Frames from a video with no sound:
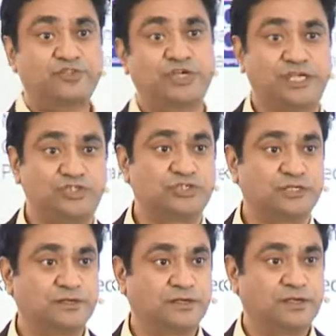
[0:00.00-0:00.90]
changed.
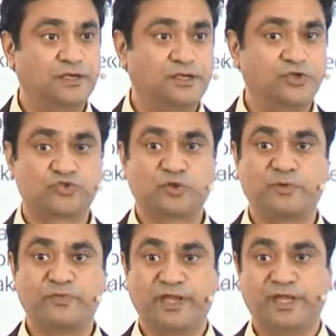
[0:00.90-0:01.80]
Used to be
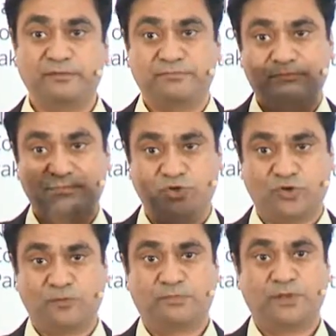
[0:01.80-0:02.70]
very,
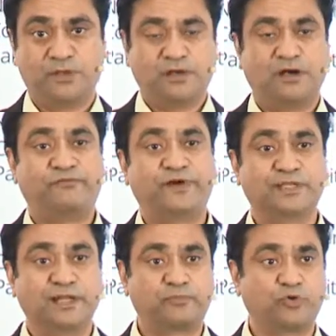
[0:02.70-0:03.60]
a
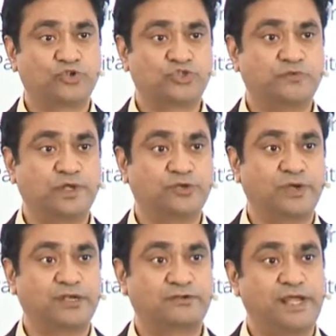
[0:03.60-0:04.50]
funnel approach when you
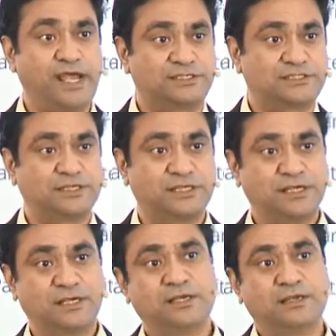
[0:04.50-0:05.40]
interact,
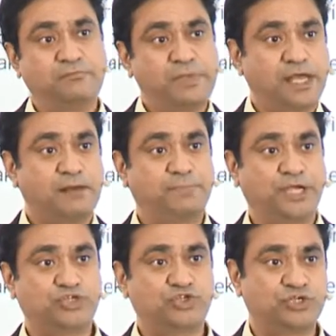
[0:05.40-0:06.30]
make a
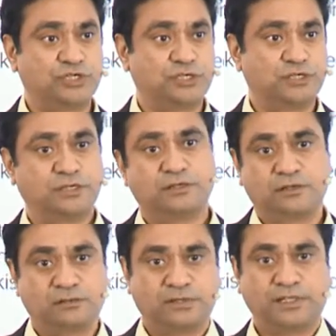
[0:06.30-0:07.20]
pitch,
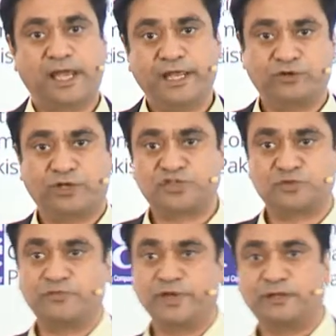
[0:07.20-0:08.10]
client or
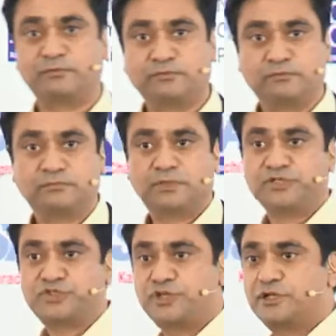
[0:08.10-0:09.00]
customer will
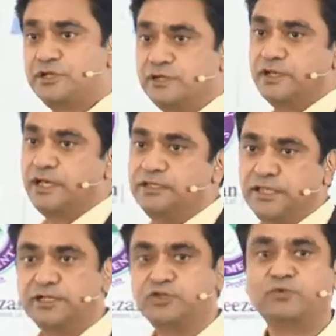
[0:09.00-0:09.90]
consider, and
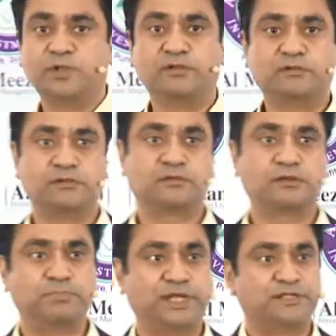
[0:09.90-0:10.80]
then you will
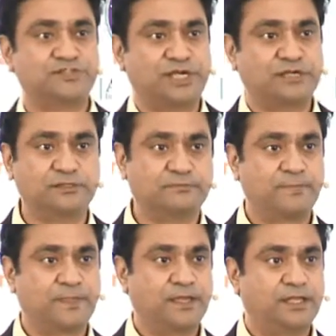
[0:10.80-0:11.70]
complete the cycle.
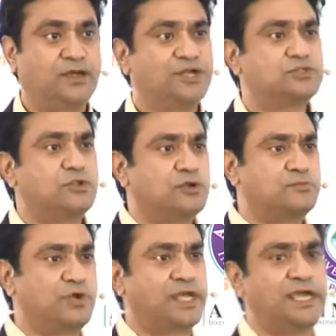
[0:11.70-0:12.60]
Now it's a lot
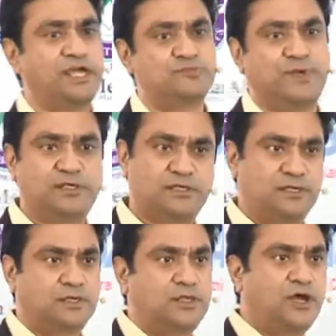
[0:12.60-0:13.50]
more engagement.
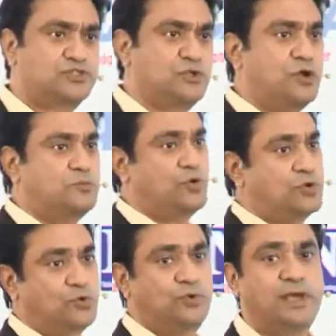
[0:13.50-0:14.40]
Now it's a lot more
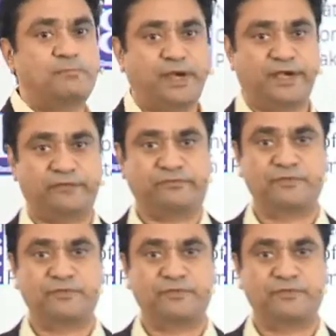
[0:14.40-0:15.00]
collaborative.